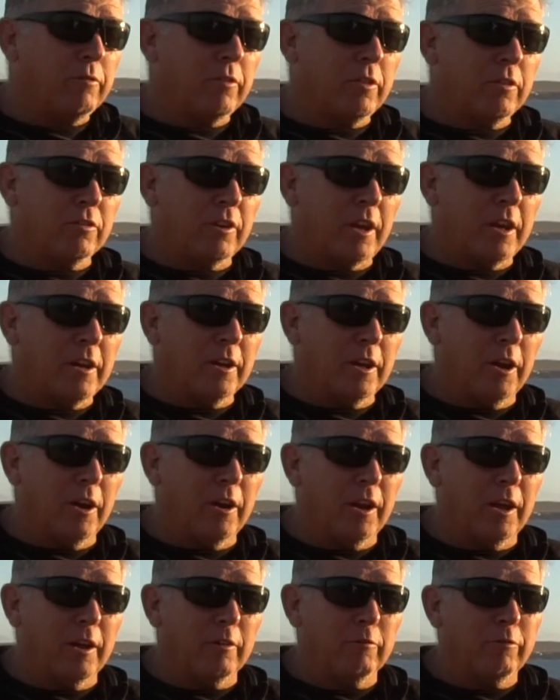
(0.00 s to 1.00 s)
for the sun to
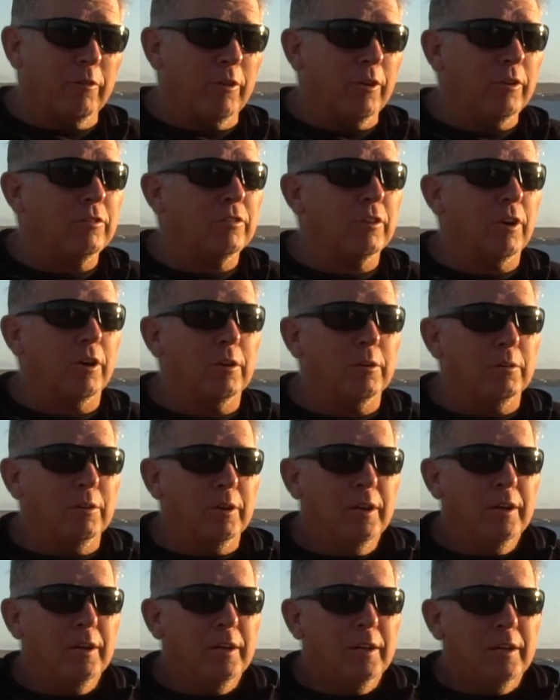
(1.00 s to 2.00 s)
go down first. So
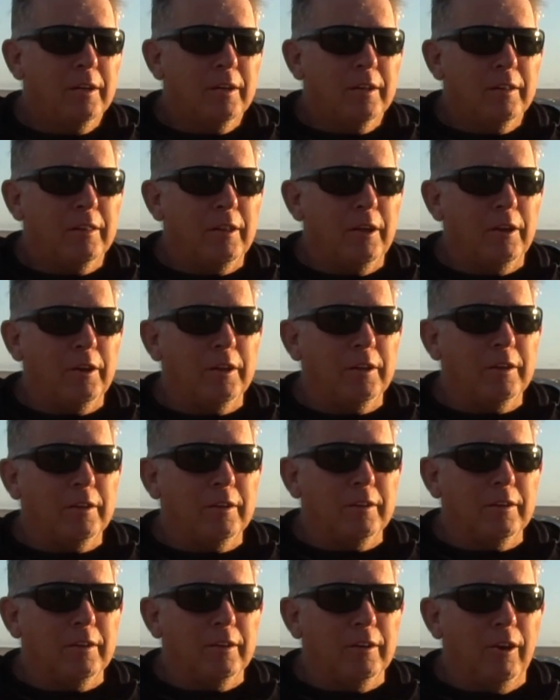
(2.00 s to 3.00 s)
the only